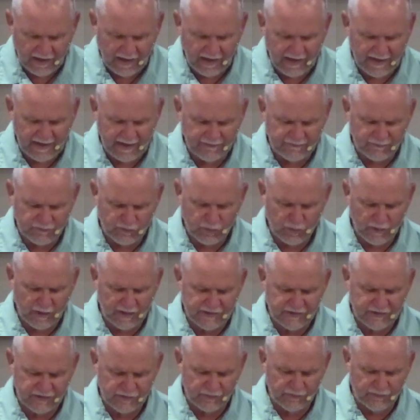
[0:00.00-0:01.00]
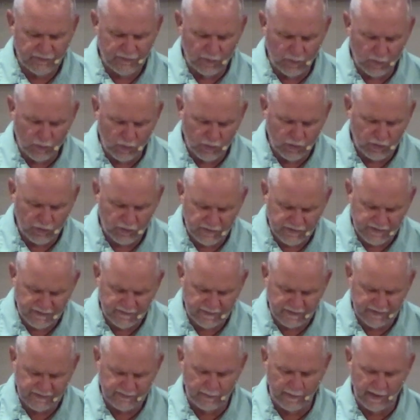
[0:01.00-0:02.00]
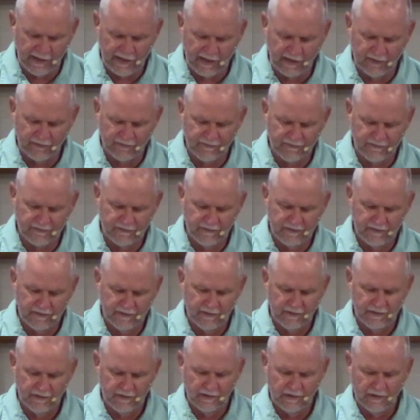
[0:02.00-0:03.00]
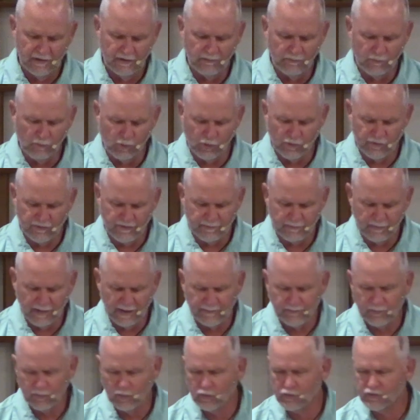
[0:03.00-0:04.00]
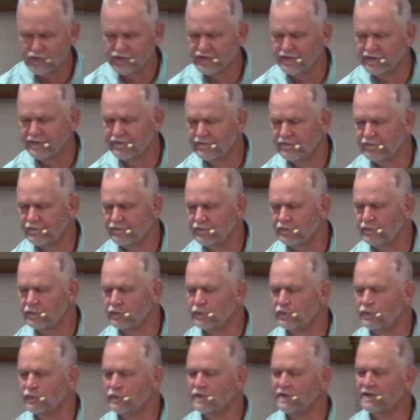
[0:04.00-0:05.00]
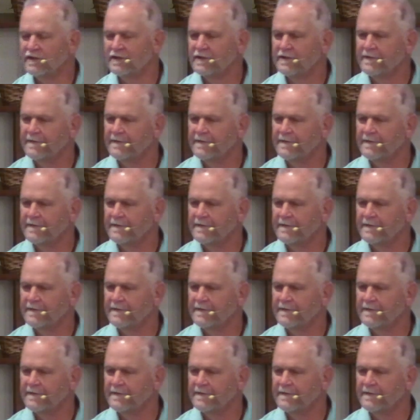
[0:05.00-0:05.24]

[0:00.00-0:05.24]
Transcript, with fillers: I have treasured the words of his mouth more than my portion of food.